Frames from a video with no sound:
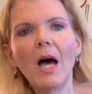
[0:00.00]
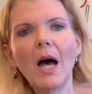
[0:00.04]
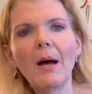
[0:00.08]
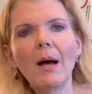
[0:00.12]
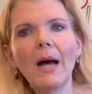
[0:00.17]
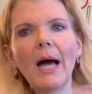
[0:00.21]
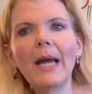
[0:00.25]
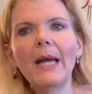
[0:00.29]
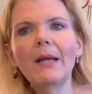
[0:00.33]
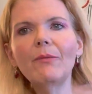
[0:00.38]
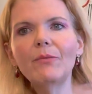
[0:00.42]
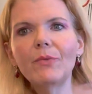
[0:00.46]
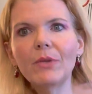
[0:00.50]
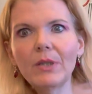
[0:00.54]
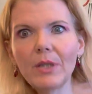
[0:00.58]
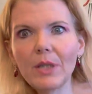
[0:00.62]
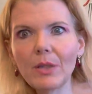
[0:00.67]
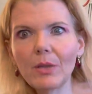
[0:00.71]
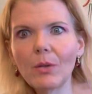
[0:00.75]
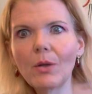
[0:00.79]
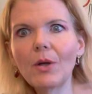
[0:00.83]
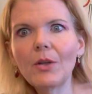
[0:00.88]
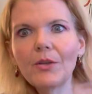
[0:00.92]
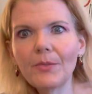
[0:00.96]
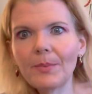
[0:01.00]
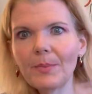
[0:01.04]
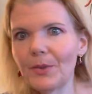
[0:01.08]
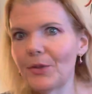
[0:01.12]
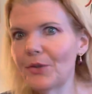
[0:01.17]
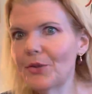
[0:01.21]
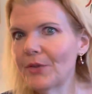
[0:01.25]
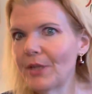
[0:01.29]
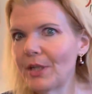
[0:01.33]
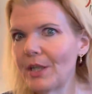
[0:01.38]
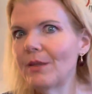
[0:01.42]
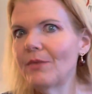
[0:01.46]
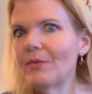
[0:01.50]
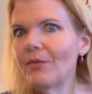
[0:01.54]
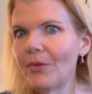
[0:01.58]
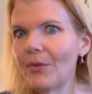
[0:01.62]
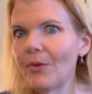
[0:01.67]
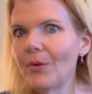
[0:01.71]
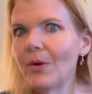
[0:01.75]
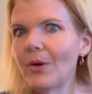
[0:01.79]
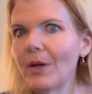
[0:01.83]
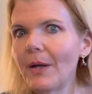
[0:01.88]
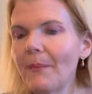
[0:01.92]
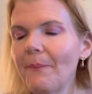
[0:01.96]
I really lost my train of
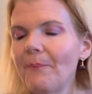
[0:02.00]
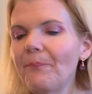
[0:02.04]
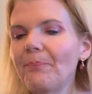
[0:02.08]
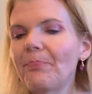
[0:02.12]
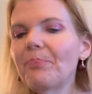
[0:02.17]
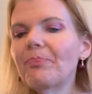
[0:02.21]
thought